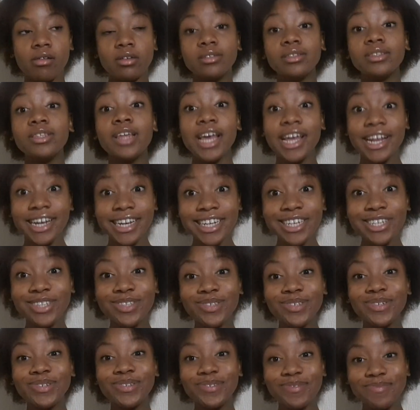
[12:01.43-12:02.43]
They need
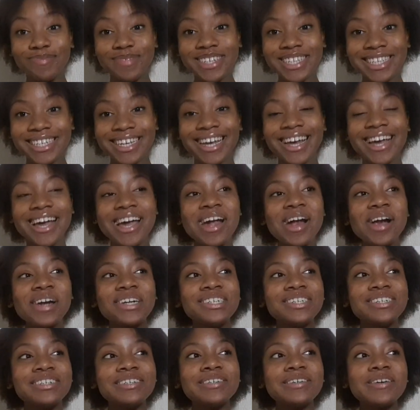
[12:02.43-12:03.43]
to do better.
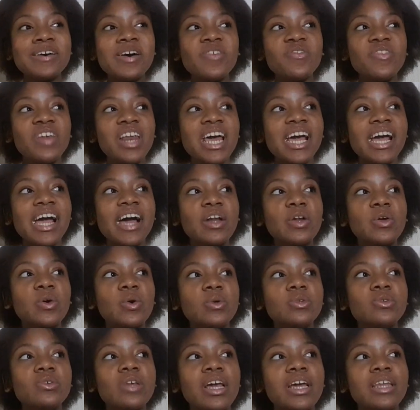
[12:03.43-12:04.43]
I feel like I'd
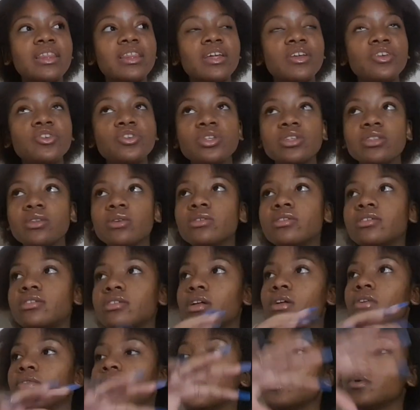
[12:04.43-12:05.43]
go to like the, you see those
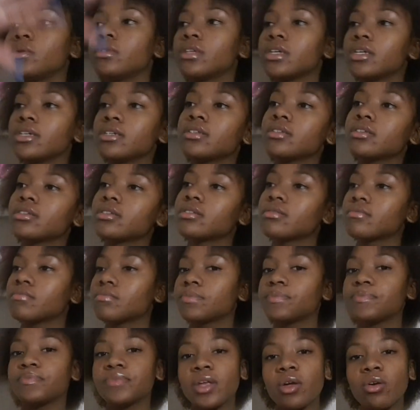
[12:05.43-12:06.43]
cell phone things?
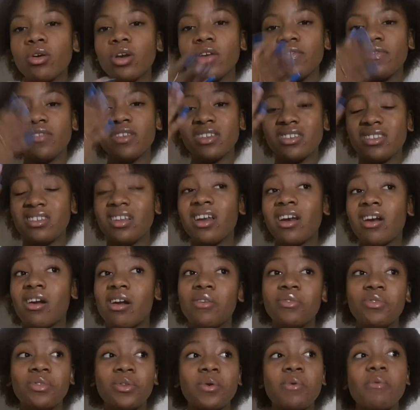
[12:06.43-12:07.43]
I don't know if they're still
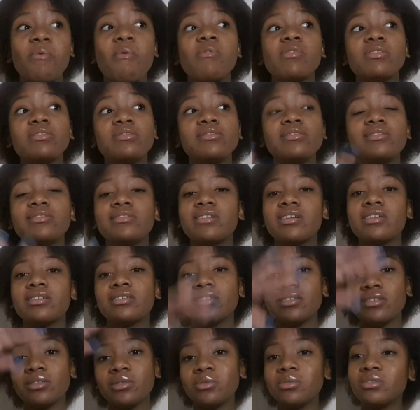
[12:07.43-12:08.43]
around though.
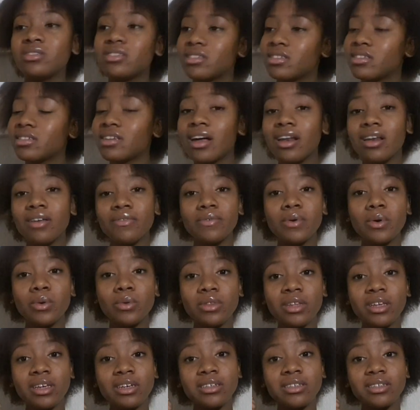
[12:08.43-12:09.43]
Those telephone
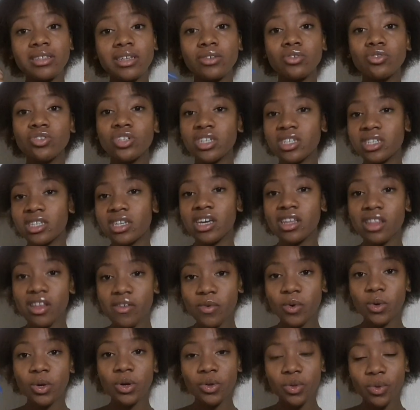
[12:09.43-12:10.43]
things that you just take the
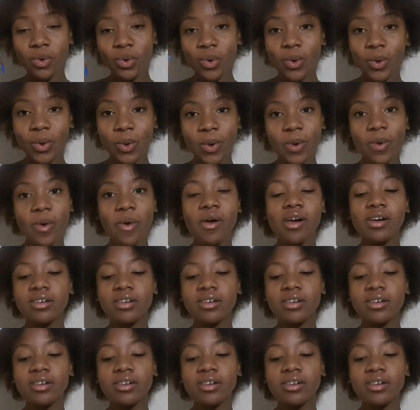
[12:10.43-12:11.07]
phone and you call.